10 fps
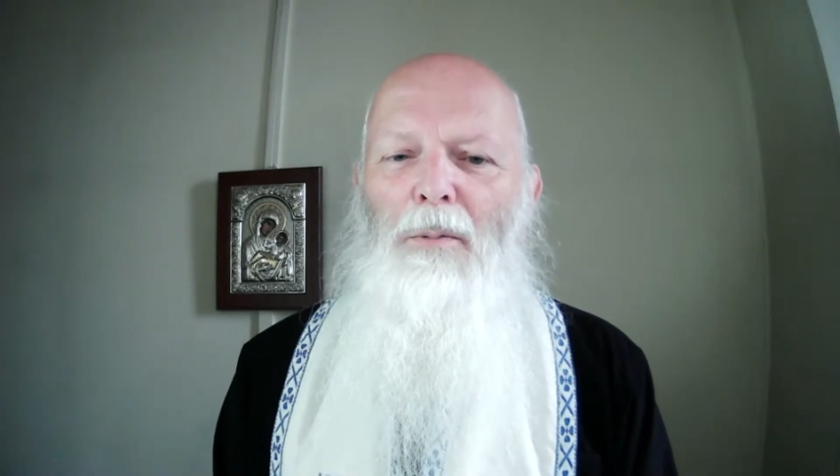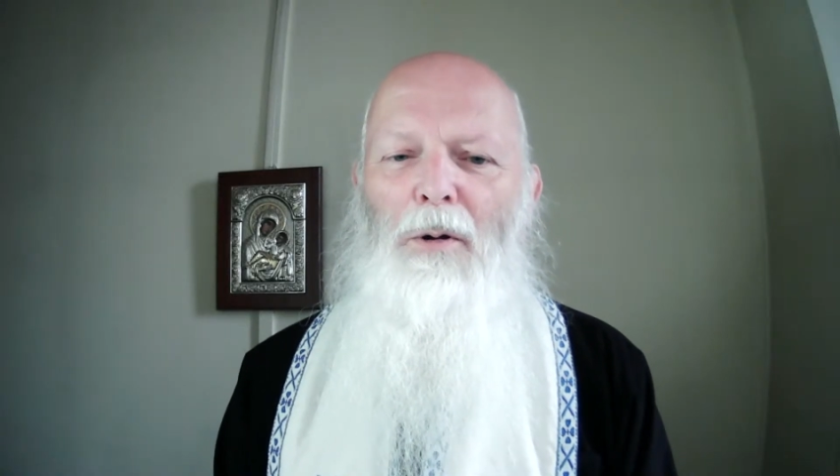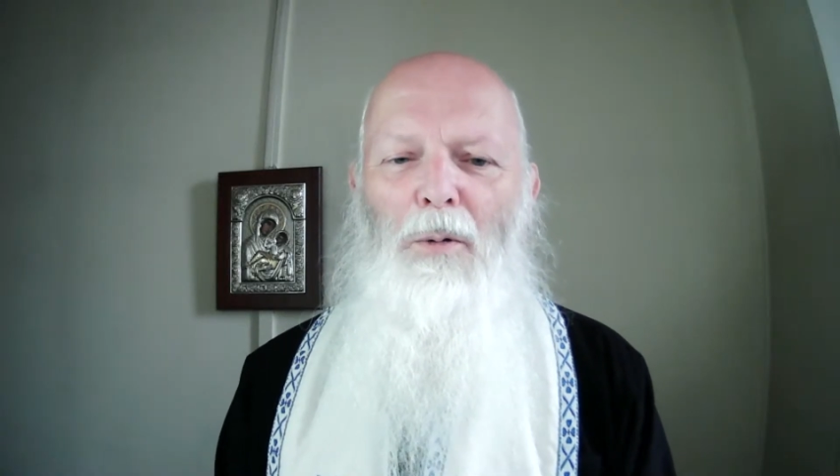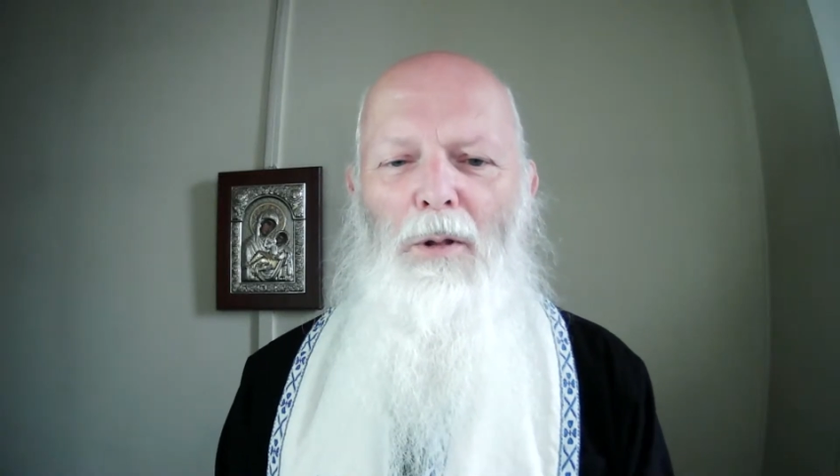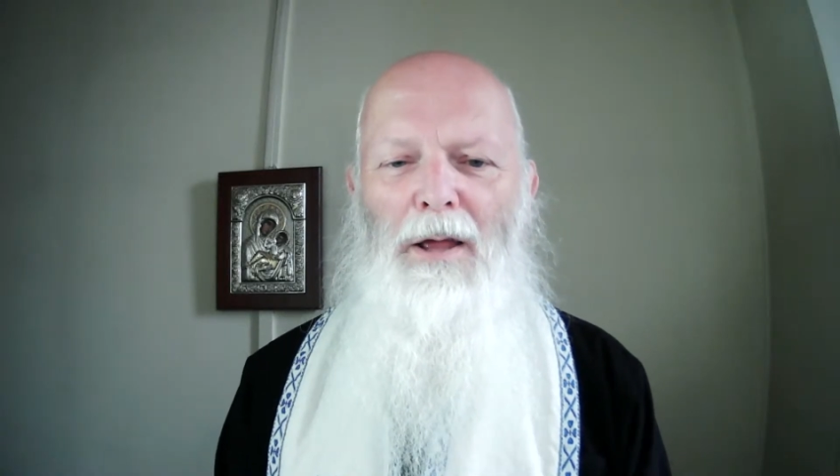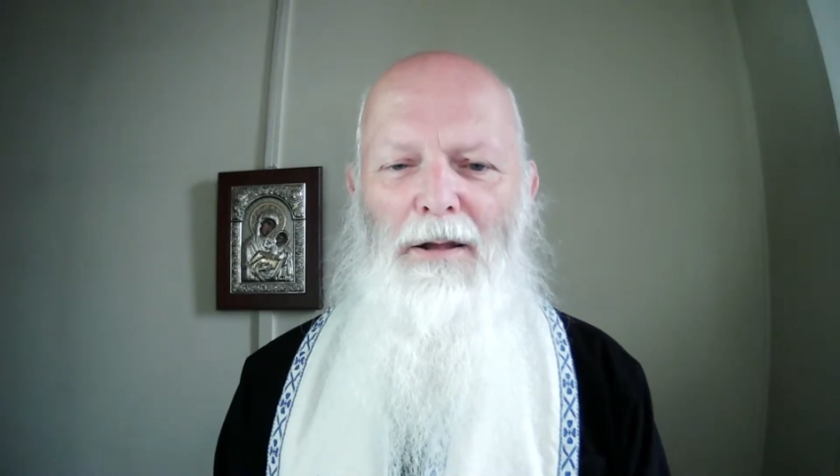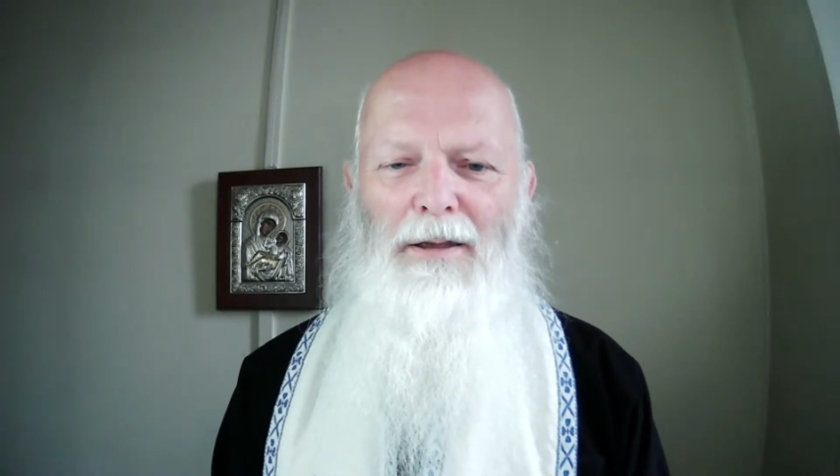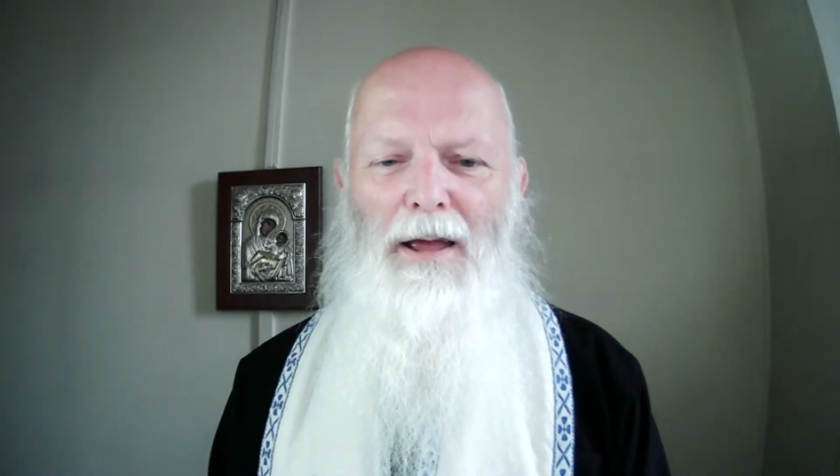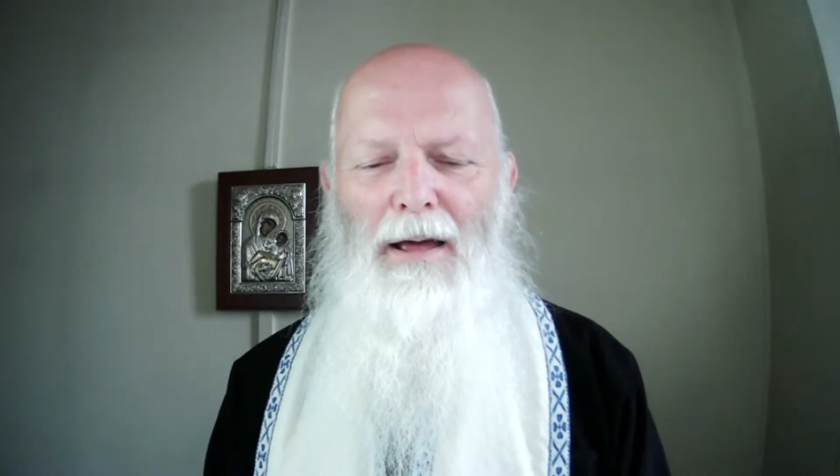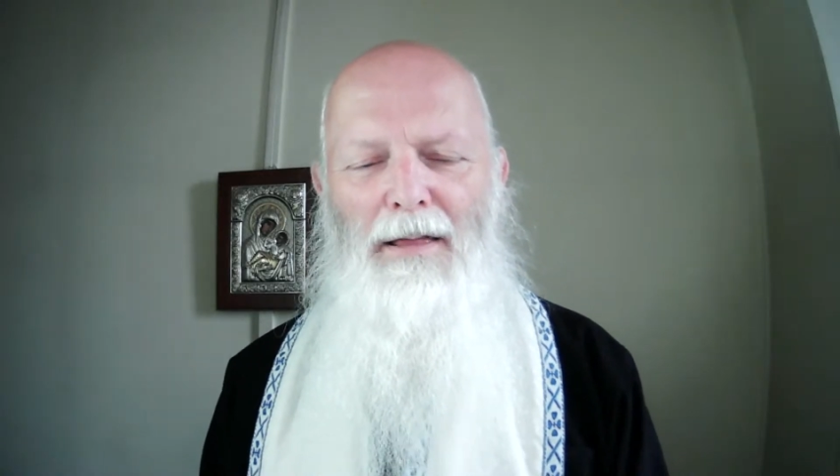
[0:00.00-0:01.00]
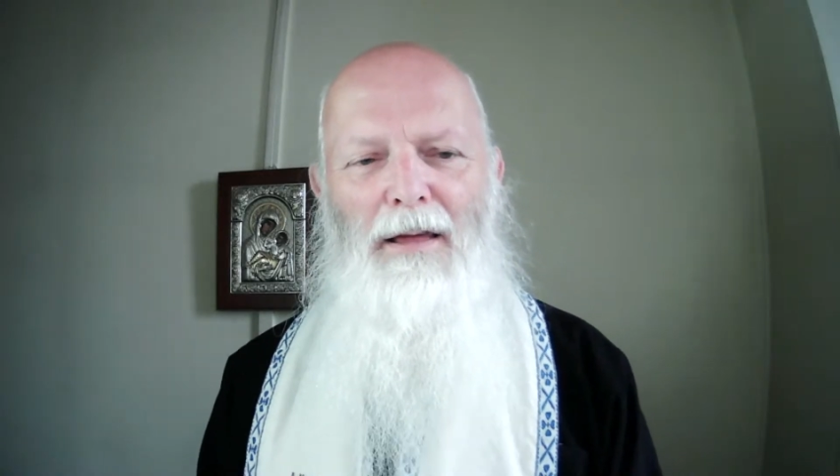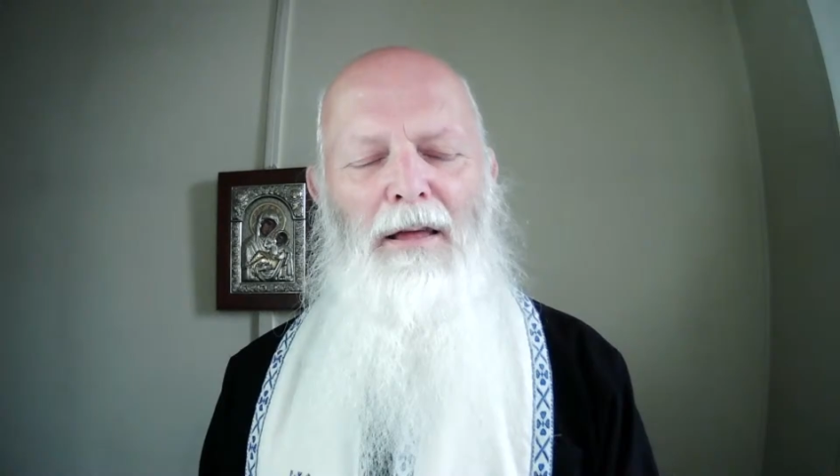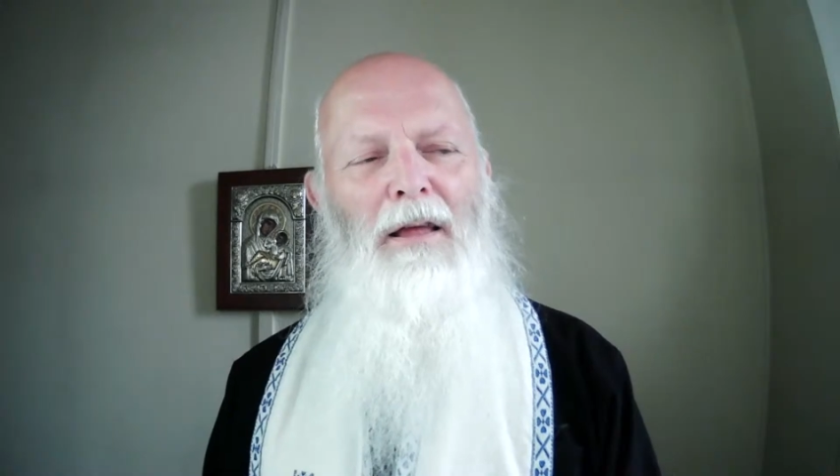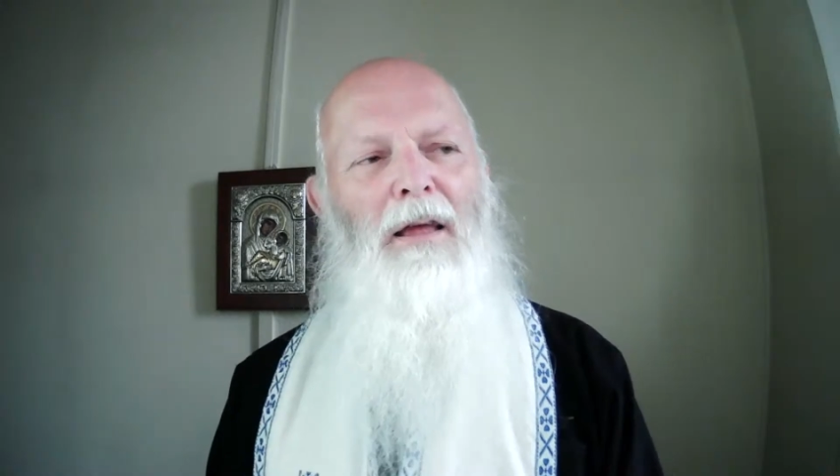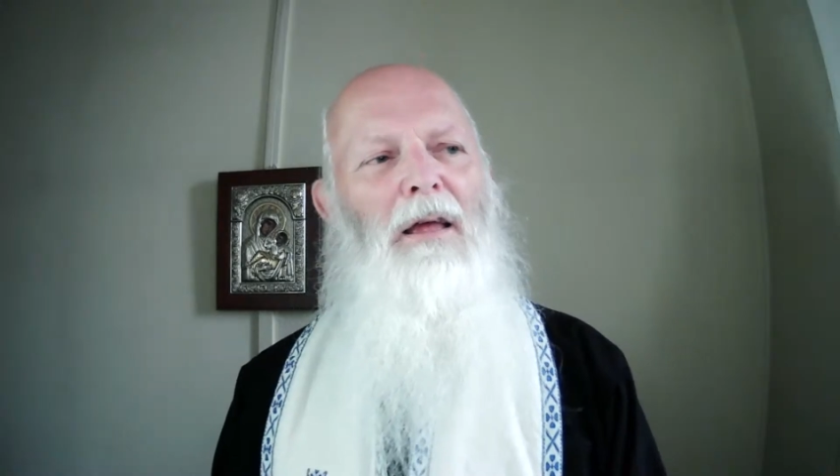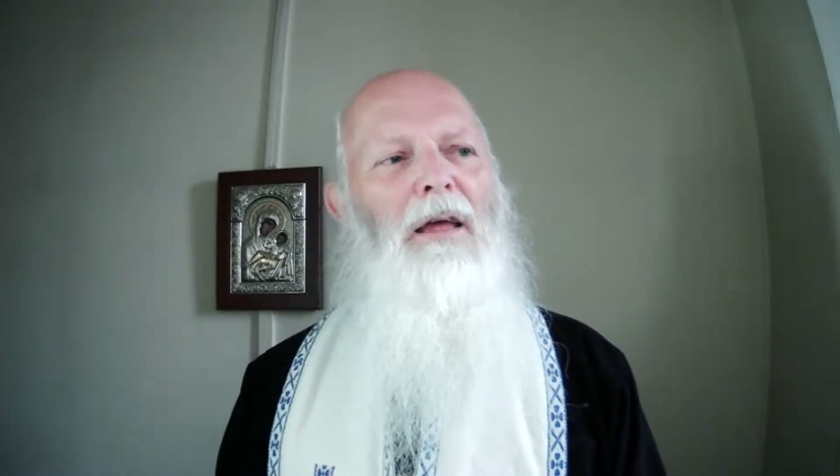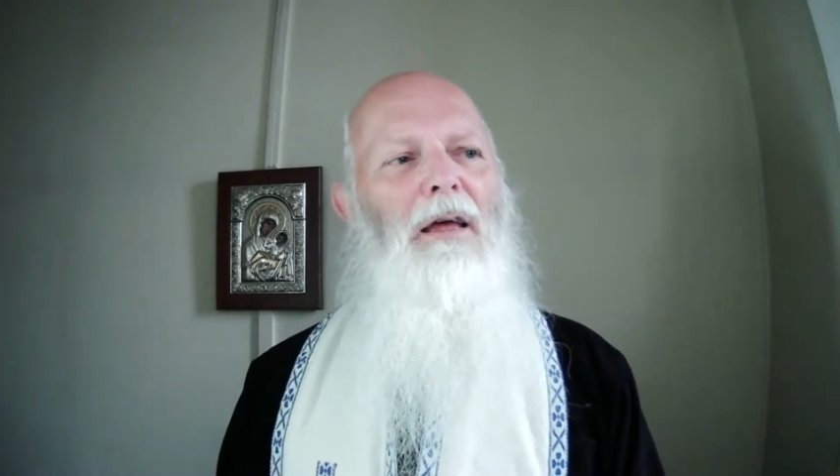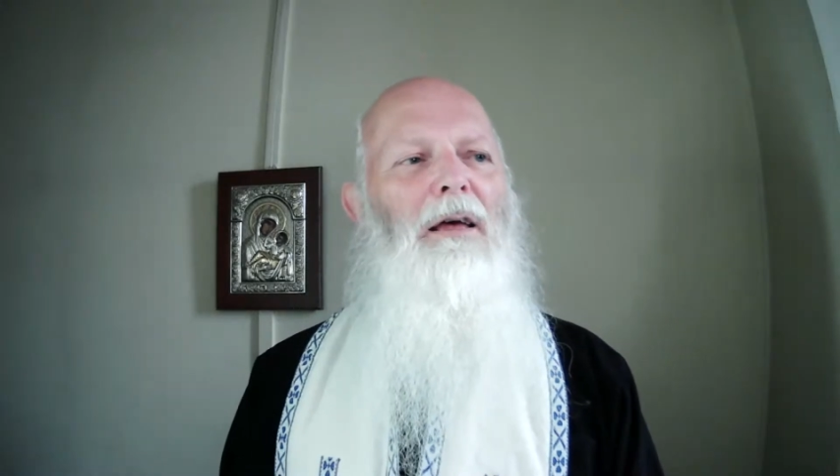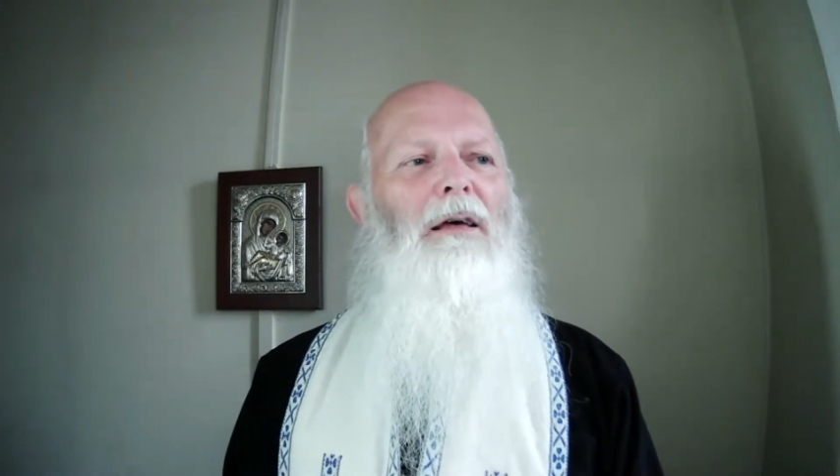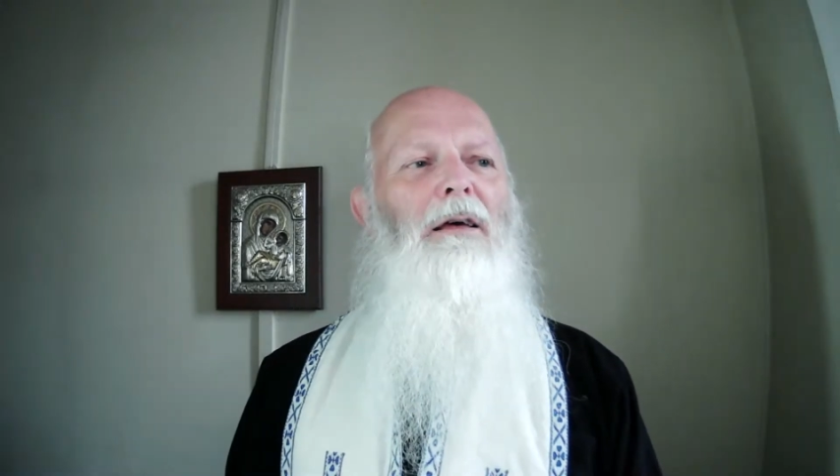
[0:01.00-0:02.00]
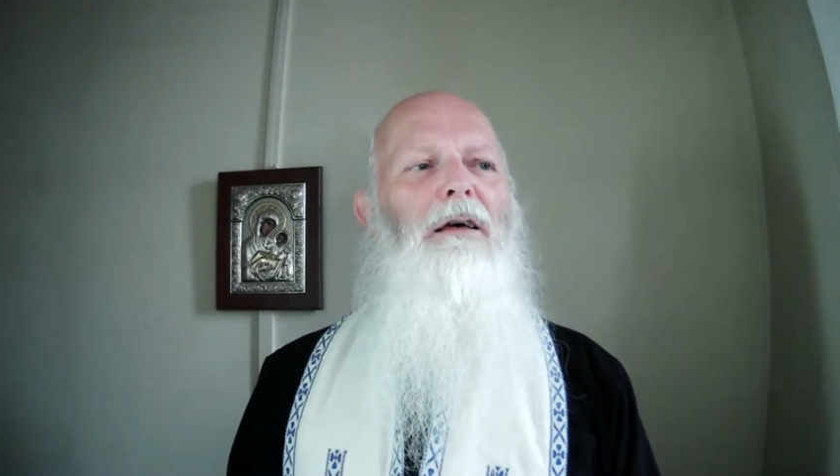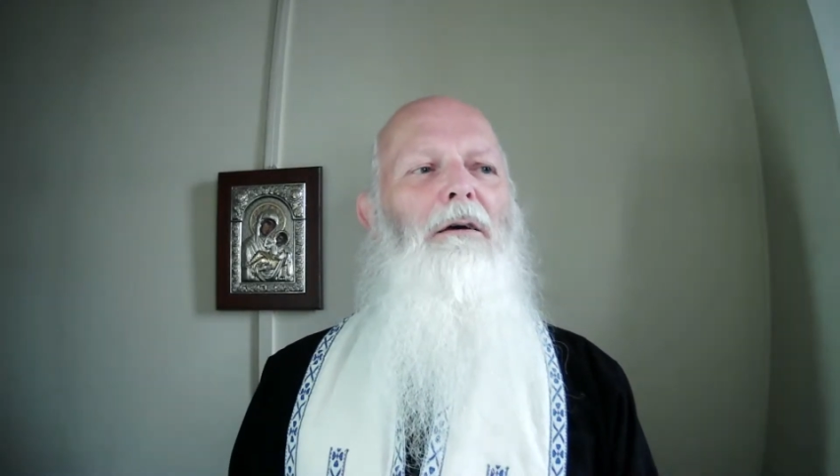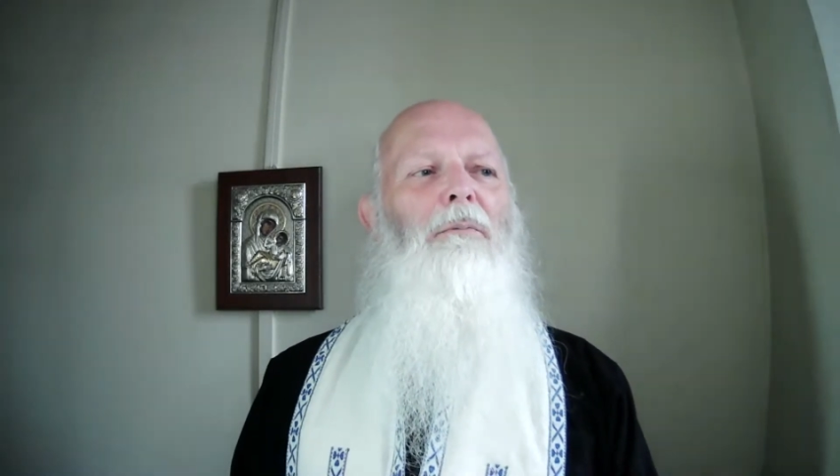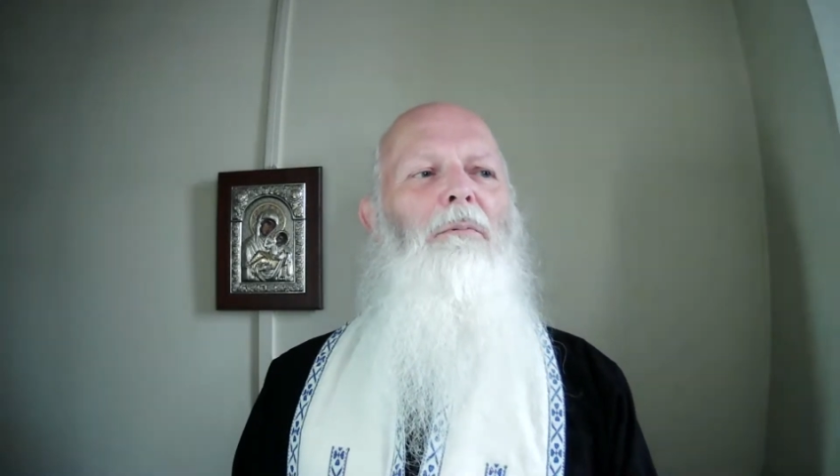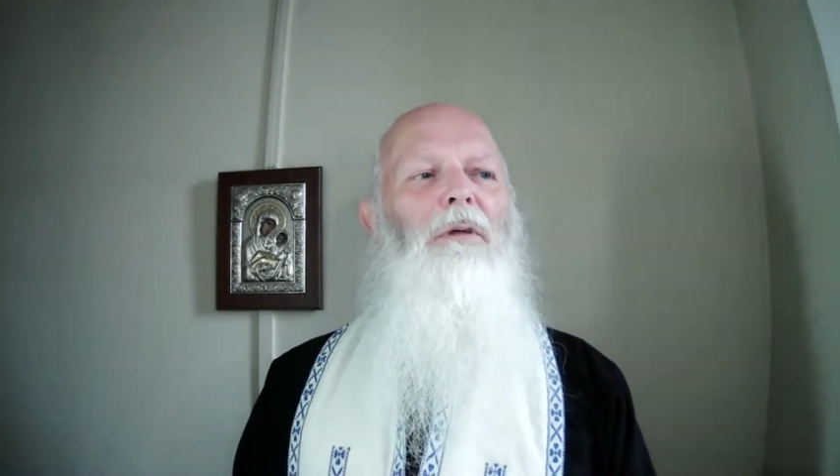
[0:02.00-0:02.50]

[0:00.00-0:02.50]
We're all here together. In